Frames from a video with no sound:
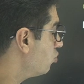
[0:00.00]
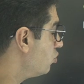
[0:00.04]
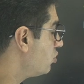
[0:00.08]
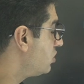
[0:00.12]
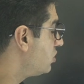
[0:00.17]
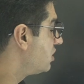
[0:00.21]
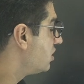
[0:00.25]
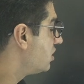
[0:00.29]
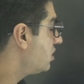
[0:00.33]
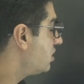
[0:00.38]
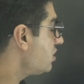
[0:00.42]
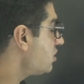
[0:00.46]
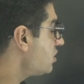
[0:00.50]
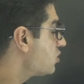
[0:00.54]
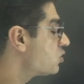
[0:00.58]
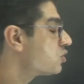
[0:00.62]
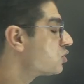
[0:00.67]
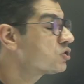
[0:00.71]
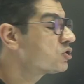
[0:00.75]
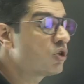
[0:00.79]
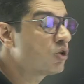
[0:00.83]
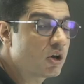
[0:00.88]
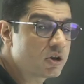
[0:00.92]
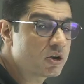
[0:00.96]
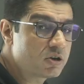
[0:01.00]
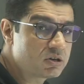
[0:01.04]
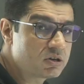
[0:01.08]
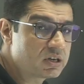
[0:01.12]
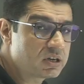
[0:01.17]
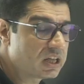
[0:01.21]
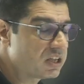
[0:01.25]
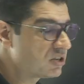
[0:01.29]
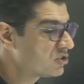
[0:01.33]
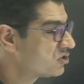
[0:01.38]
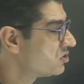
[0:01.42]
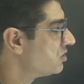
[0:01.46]
the
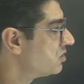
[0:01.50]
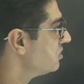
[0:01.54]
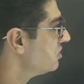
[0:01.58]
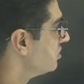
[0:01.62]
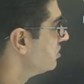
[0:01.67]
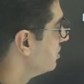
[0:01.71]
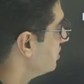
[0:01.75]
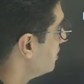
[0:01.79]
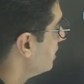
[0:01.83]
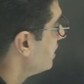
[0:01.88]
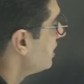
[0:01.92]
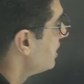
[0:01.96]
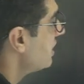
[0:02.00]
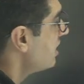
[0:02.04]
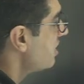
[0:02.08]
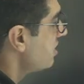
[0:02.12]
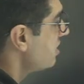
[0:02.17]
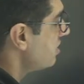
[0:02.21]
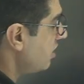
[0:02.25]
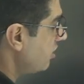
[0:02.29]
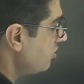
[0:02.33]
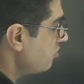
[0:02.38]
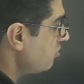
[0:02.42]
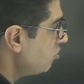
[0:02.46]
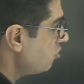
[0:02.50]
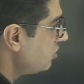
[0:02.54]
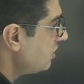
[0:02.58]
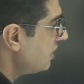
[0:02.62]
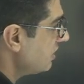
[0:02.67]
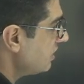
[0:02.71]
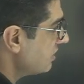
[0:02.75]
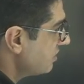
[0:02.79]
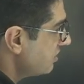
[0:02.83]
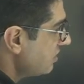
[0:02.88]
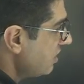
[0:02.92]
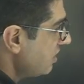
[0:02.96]
connotations. Now
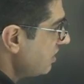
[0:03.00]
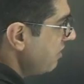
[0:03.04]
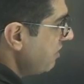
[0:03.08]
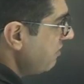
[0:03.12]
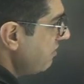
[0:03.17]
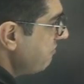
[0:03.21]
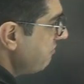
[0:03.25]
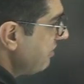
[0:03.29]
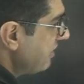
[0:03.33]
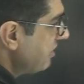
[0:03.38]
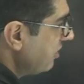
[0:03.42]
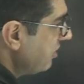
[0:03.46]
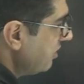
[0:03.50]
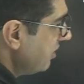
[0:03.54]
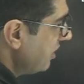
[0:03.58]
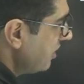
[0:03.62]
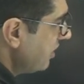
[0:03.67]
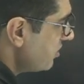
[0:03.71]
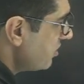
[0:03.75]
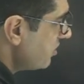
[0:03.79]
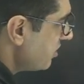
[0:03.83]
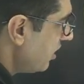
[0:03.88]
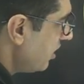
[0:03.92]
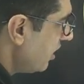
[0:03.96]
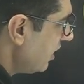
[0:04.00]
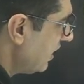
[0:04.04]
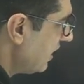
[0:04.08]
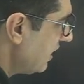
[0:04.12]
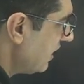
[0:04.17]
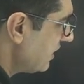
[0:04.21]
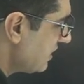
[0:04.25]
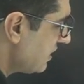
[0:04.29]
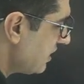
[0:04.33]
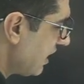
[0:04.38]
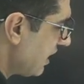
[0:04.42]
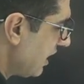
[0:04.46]
notice, when the dictionary
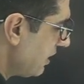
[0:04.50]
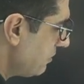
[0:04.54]
describes